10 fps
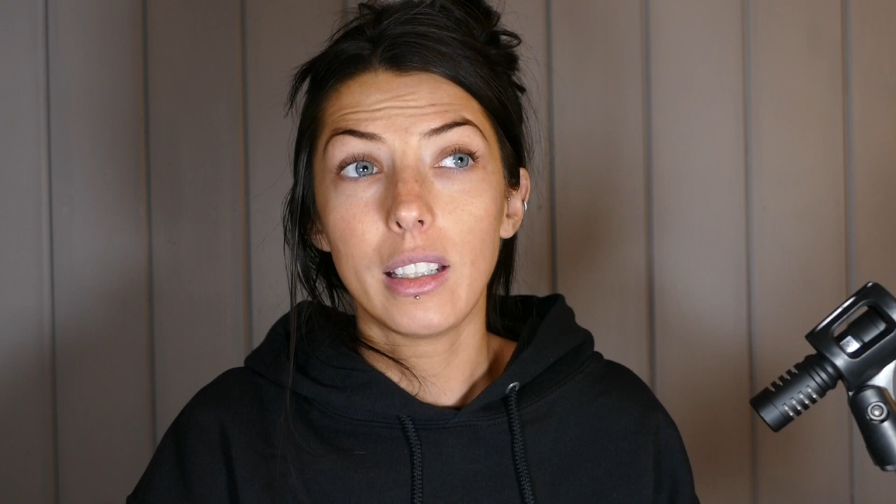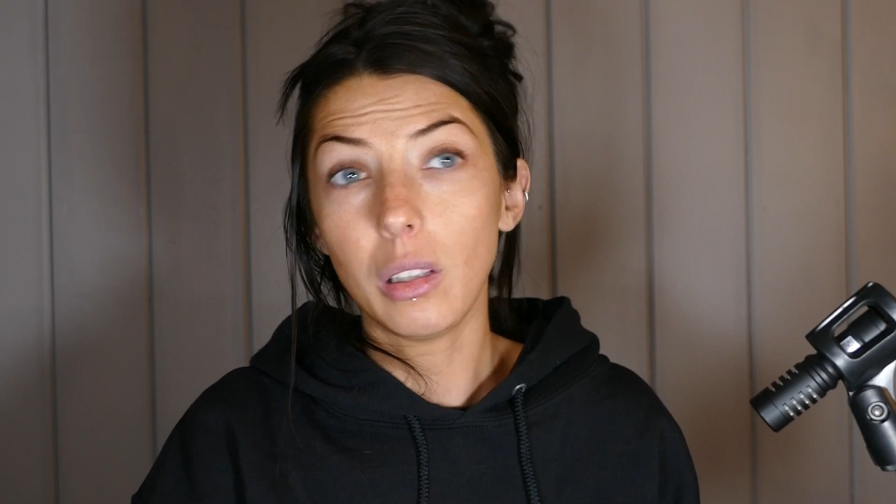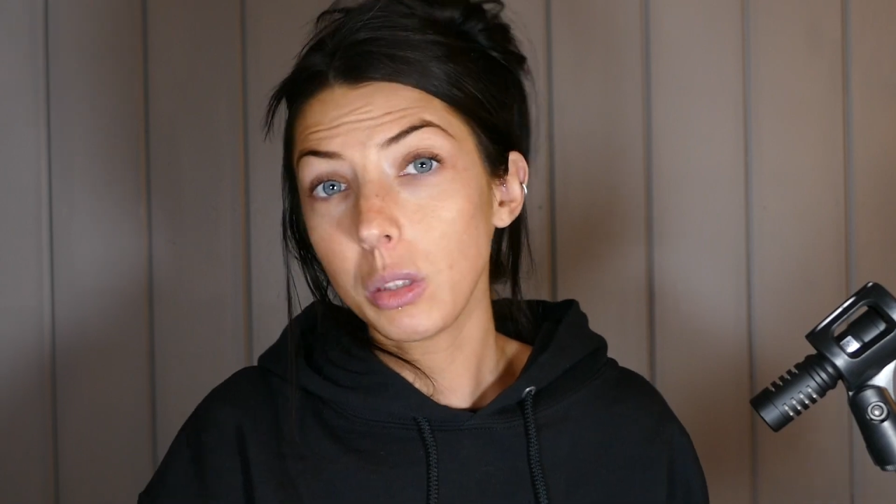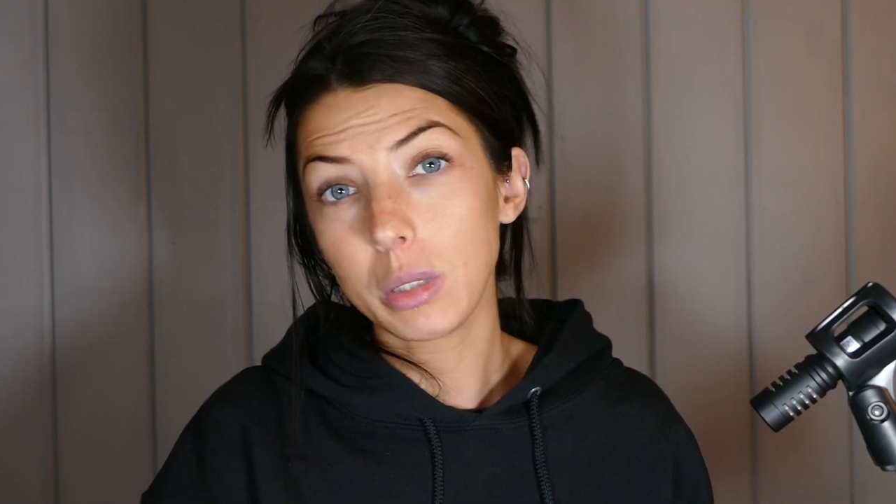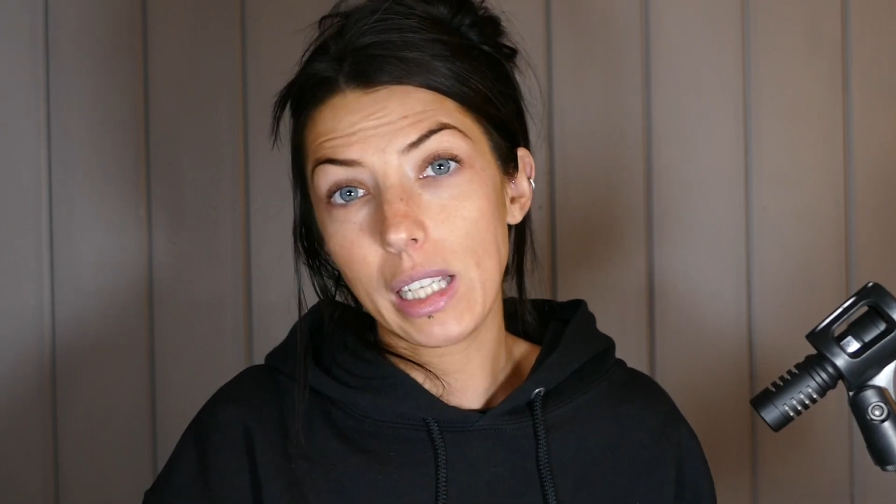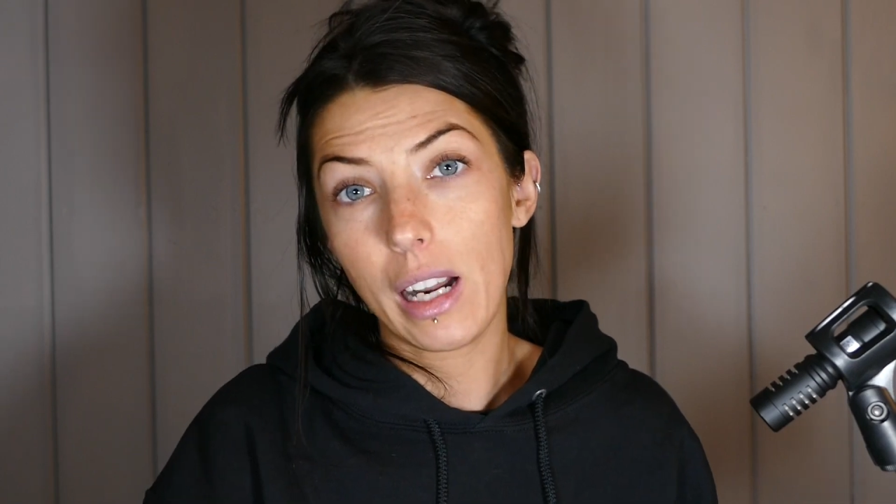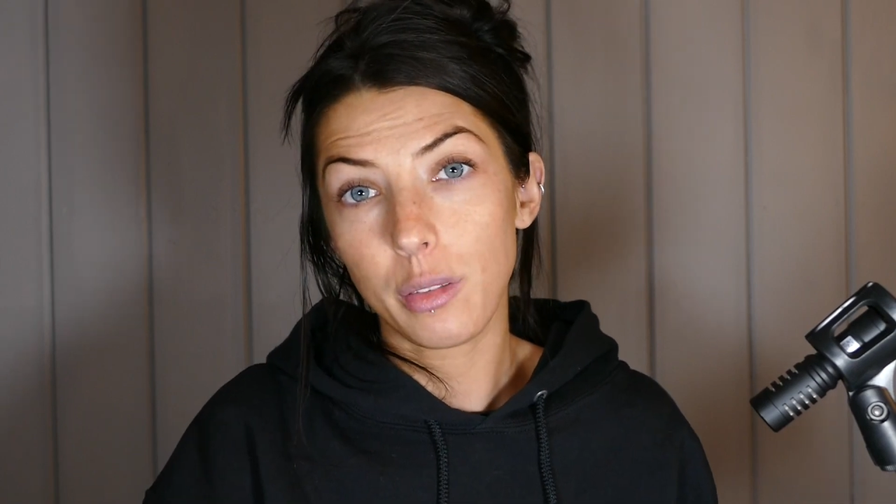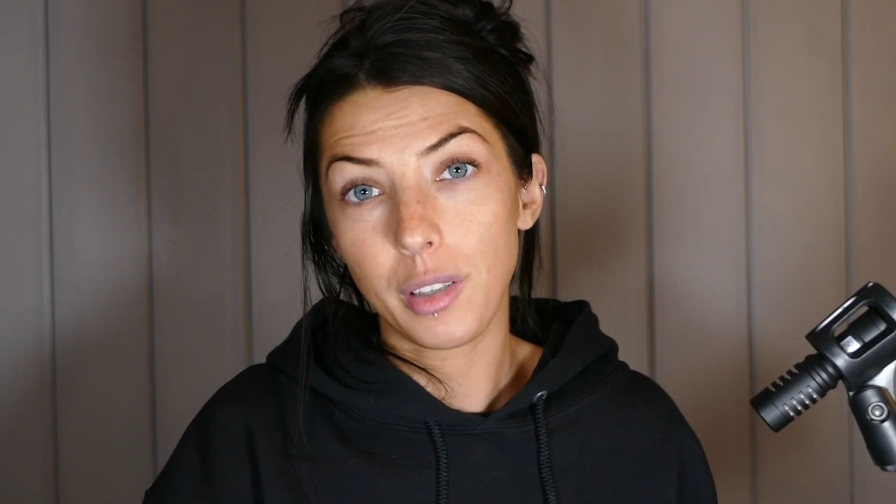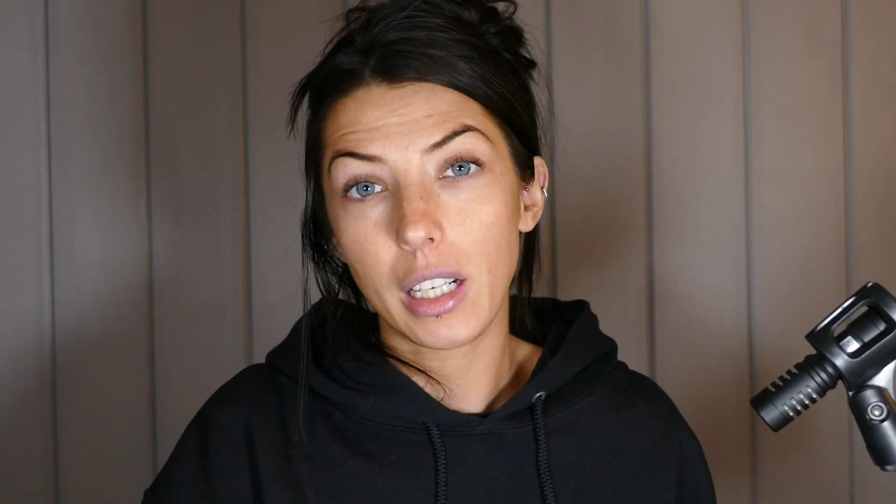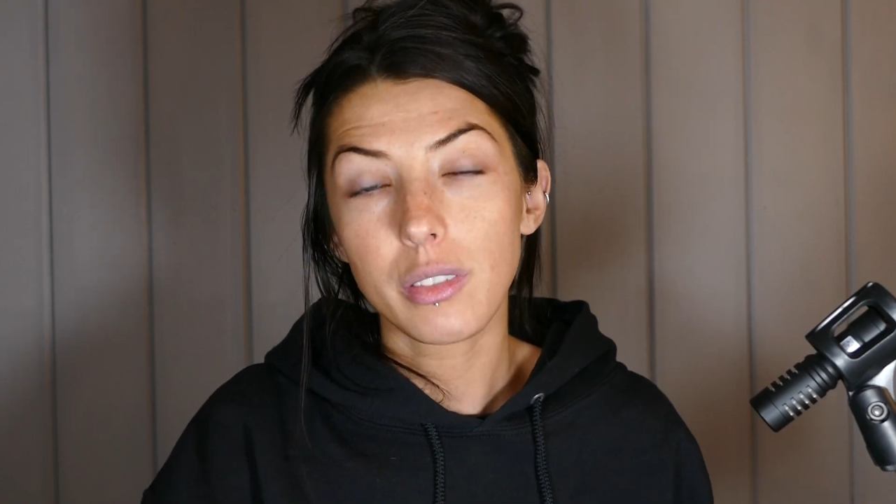not only was I not
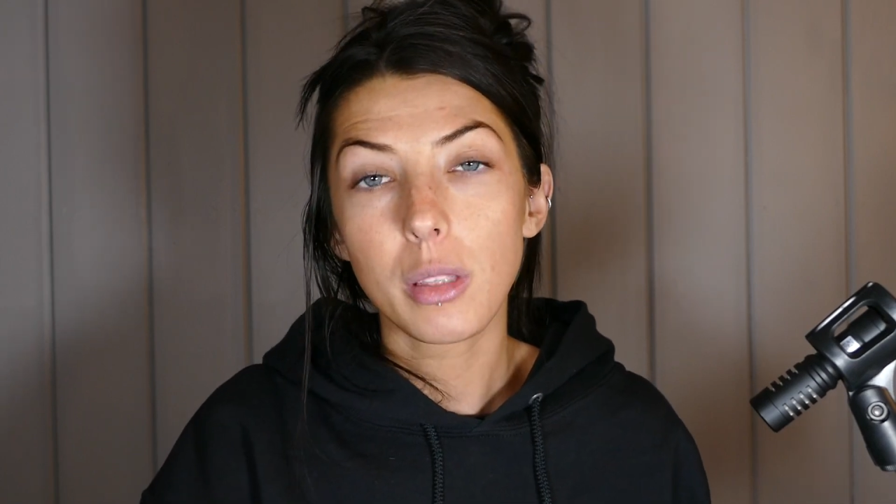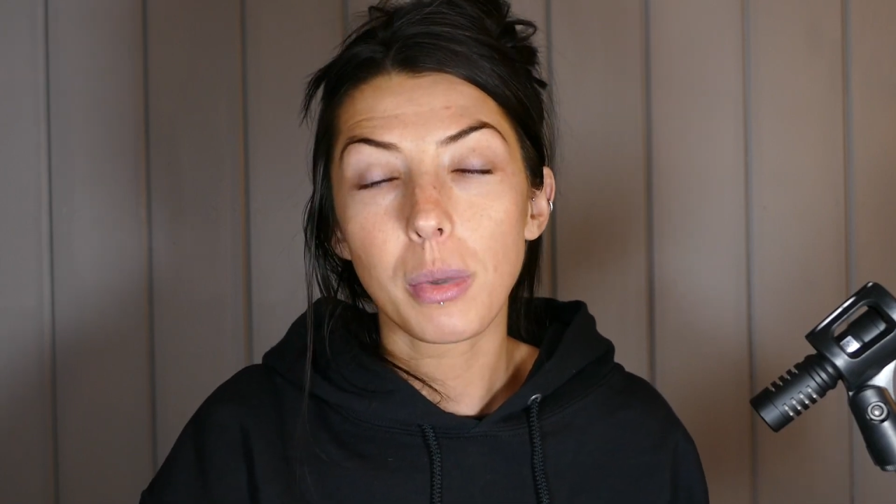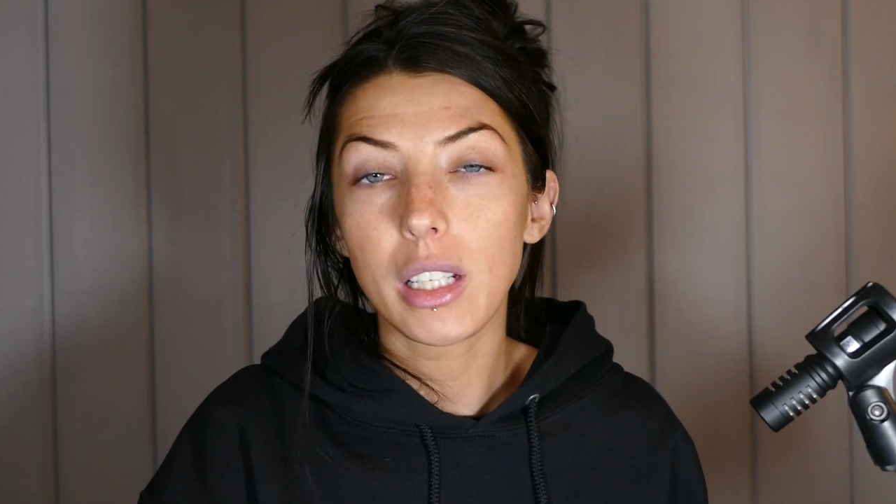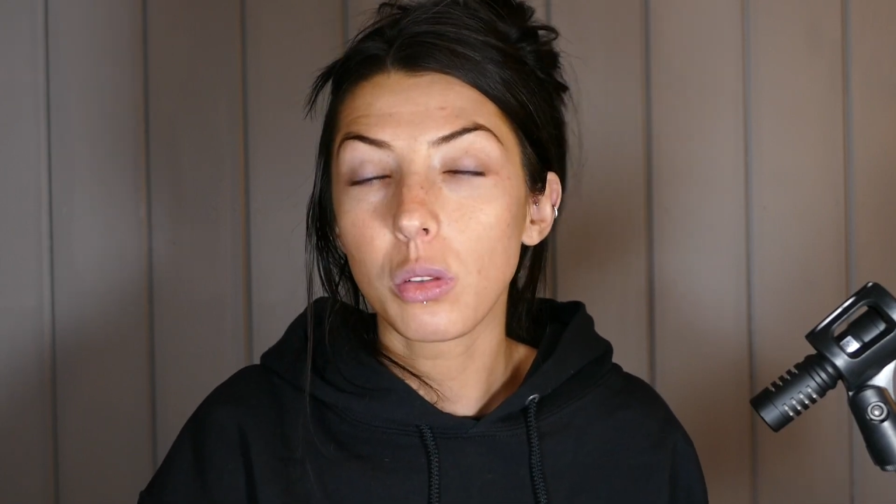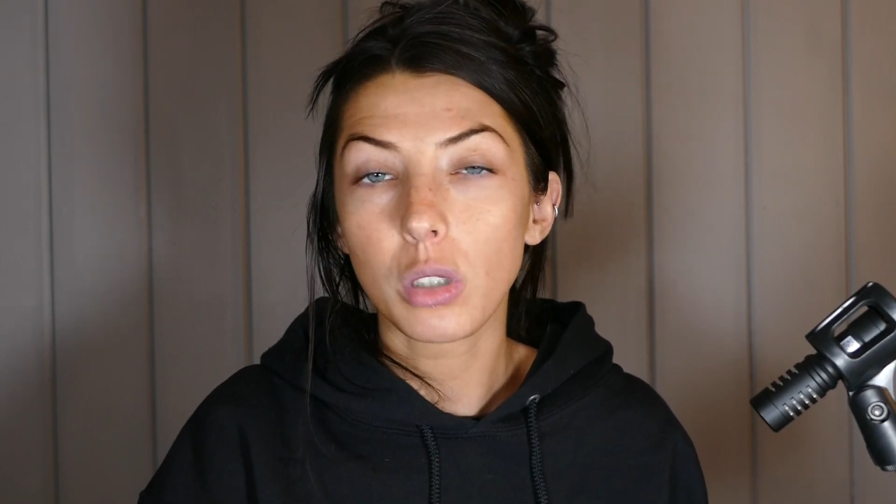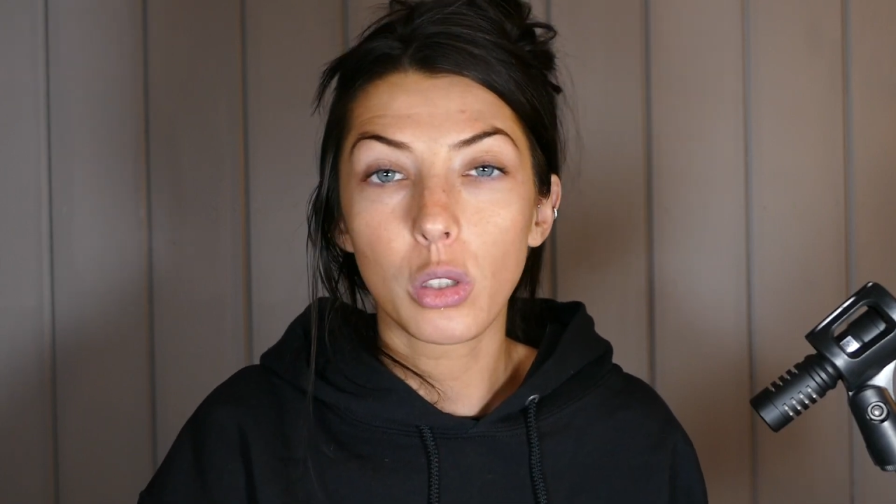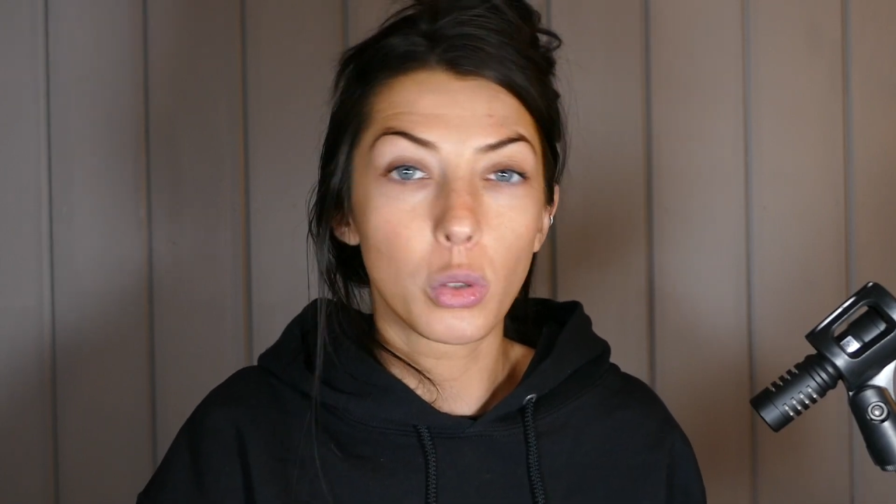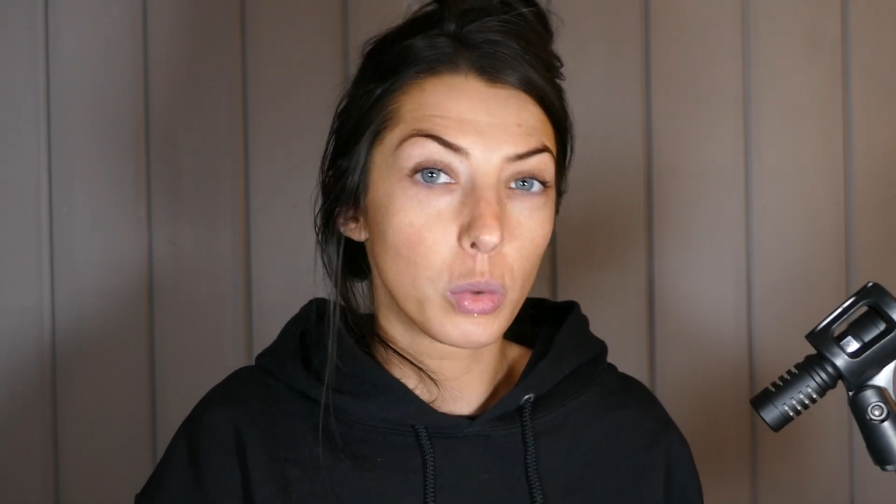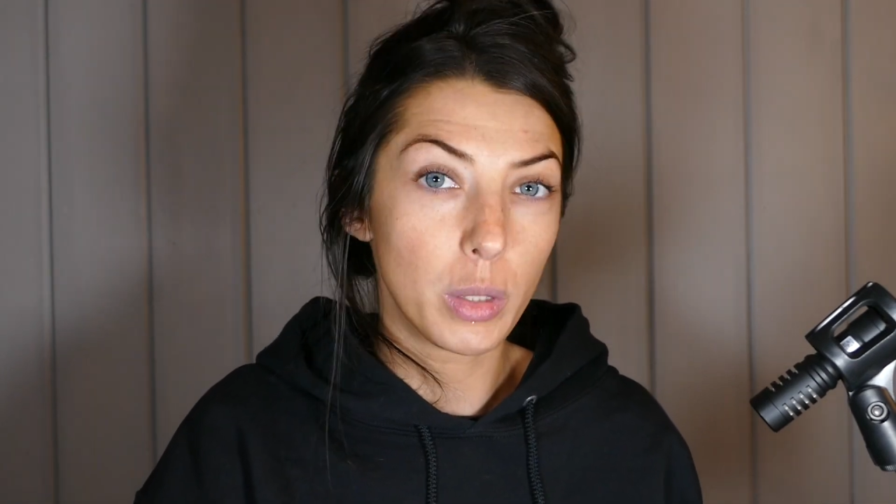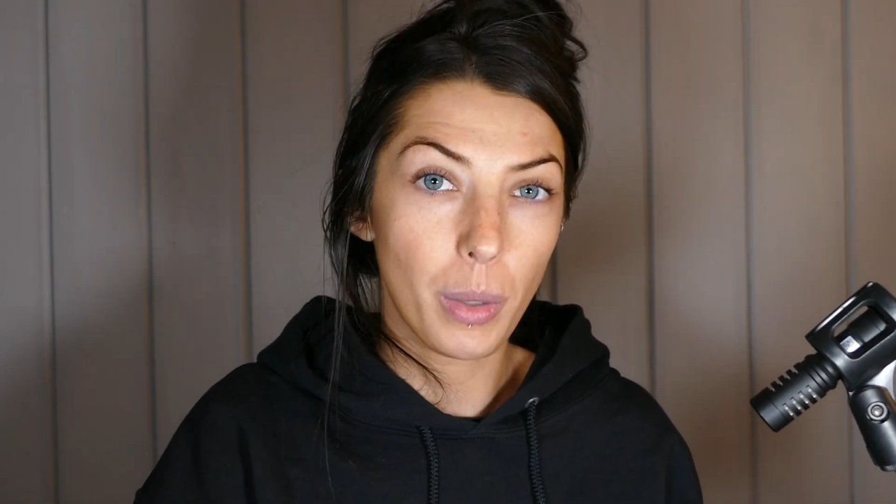a fan of it, but I don't
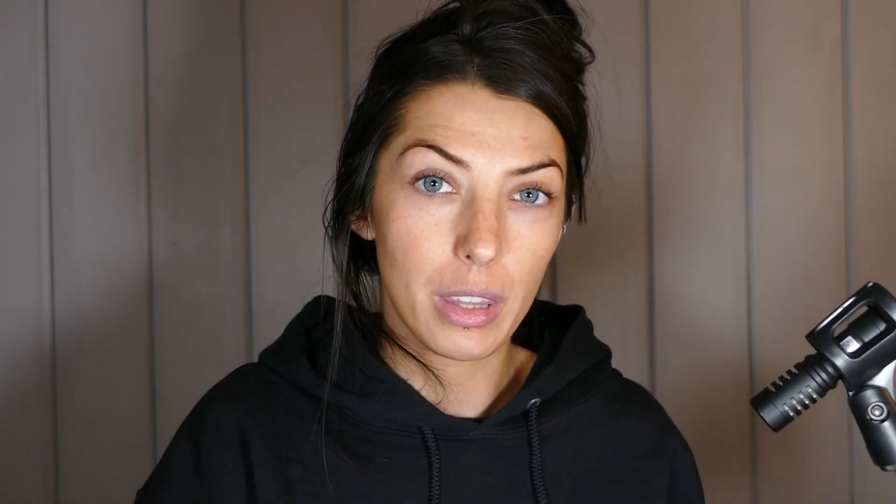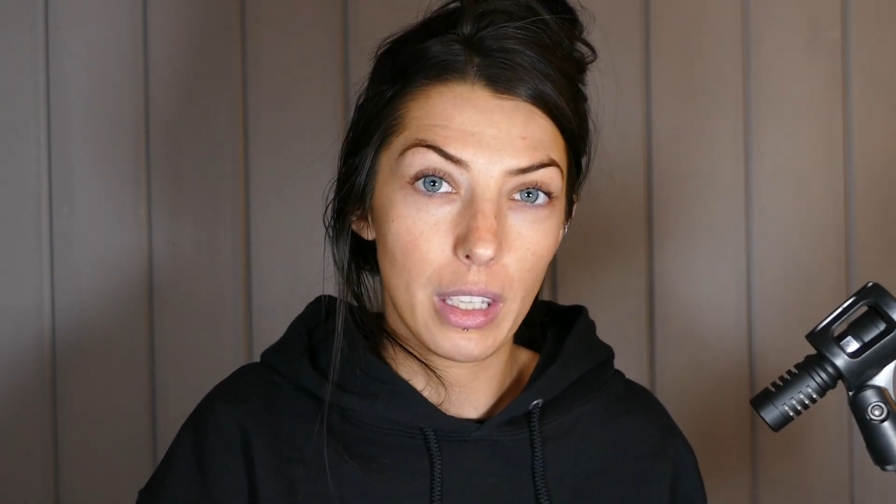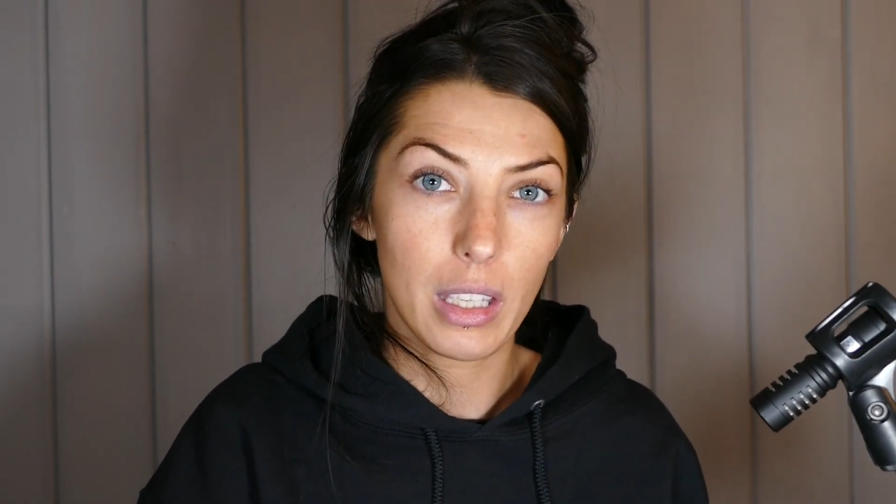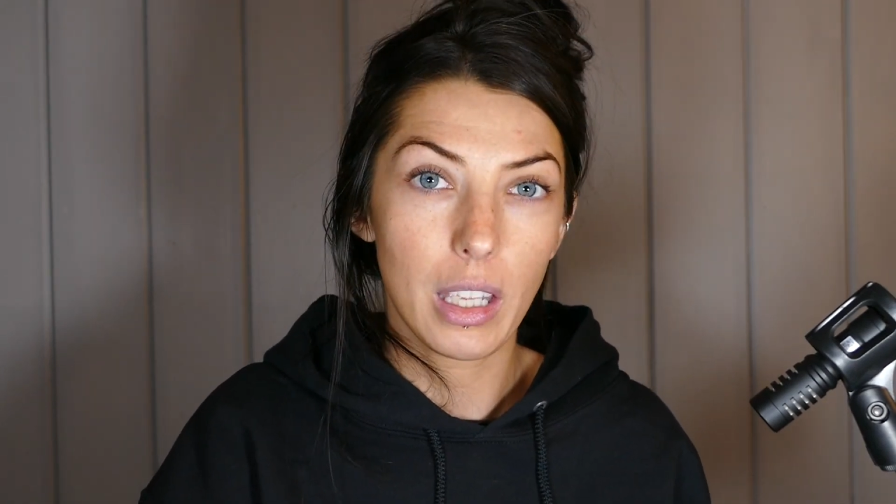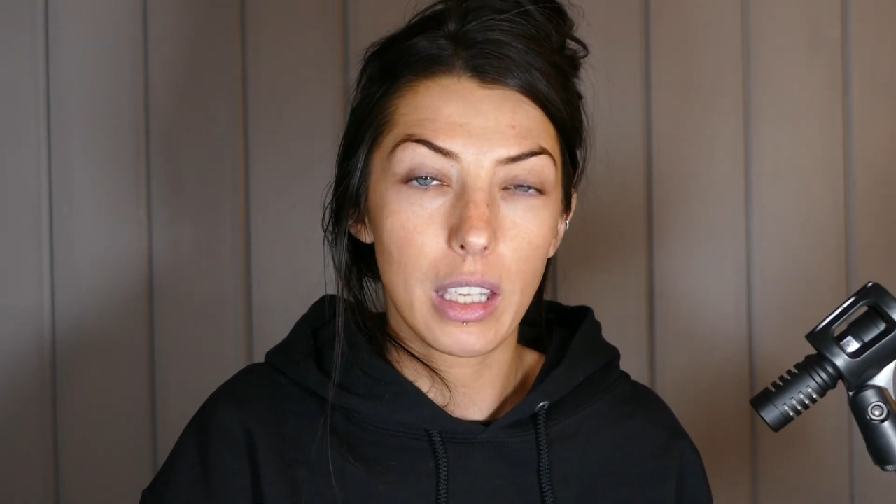agree with it.